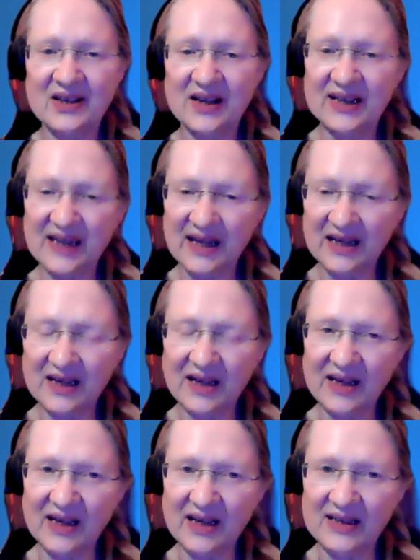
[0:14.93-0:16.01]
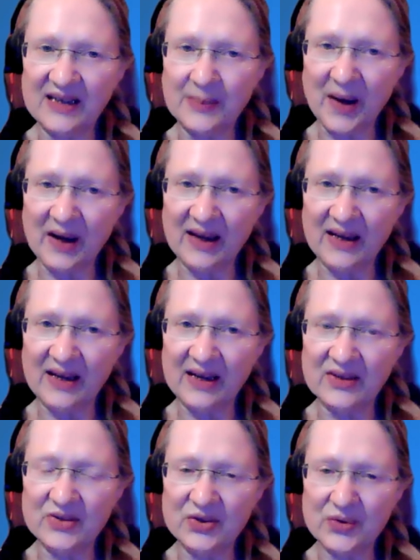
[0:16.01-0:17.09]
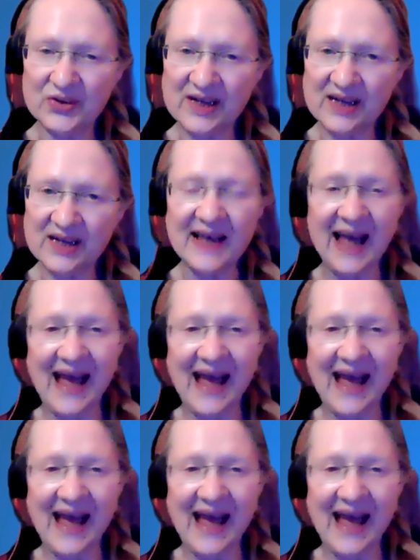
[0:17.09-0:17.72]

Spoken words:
And Deepak introduced us,